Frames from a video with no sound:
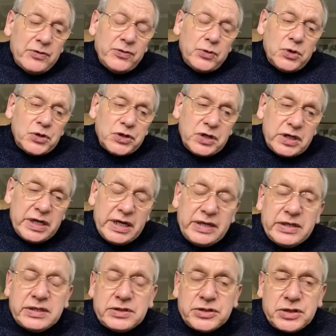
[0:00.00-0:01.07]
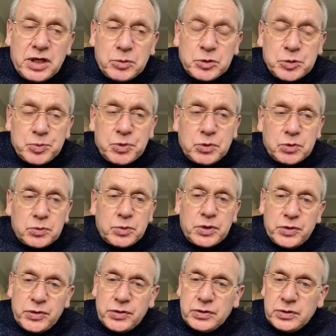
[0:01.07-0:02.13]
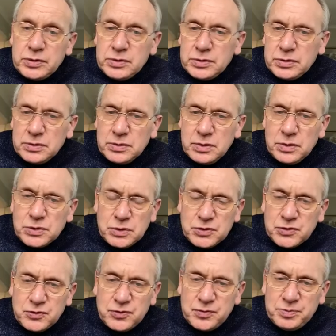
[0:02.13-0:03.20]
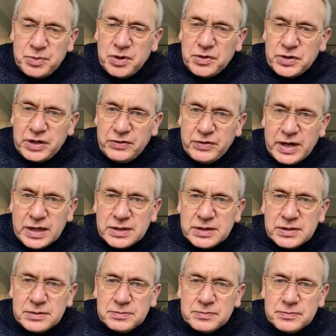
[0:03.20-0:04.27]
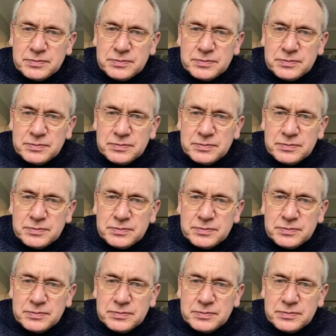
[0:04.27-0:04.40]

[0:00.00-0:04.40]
Unfortunately, the child was born with all sorts of birth defects.